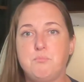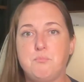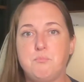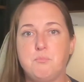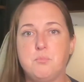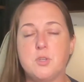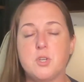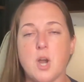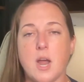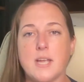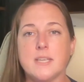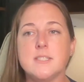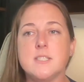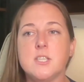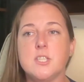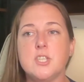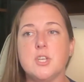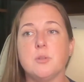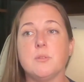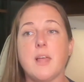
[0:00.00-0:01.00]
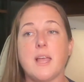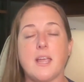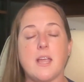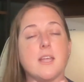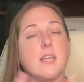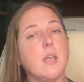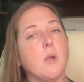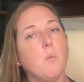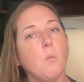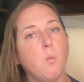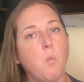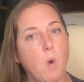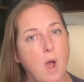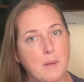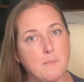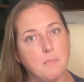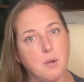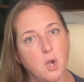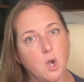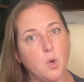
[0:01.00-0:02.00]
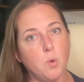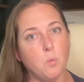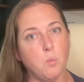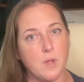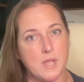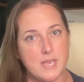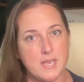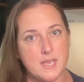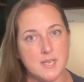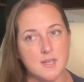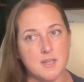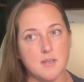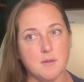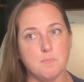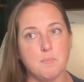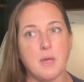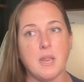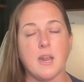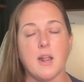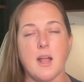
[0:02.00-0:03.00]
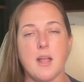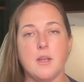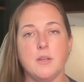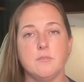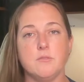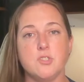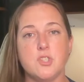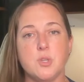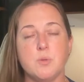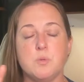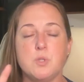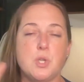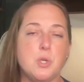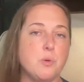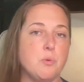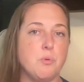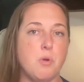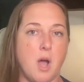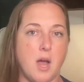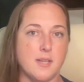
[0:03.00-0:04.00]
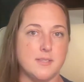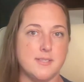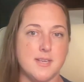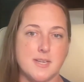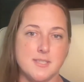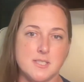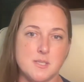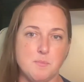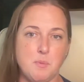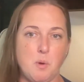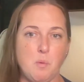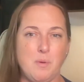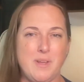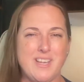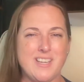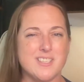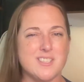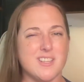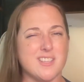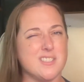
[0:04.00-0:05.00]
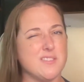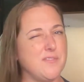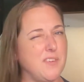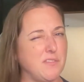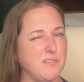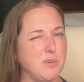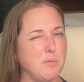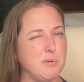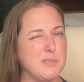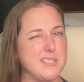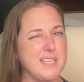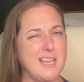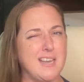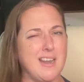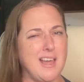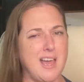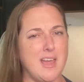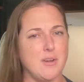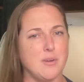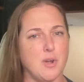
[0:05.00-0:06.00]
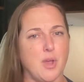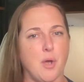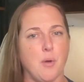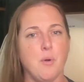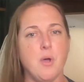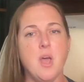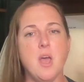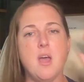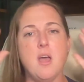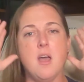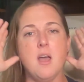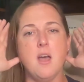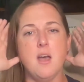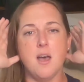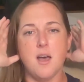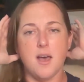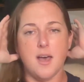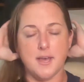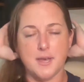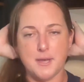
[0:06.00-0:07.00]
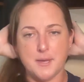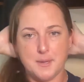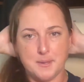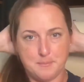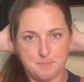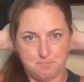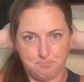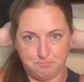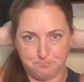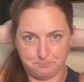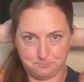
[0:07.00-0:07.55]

trying to do like get one per week, but I do two contents per week. So that's 50%. I don't know. Um,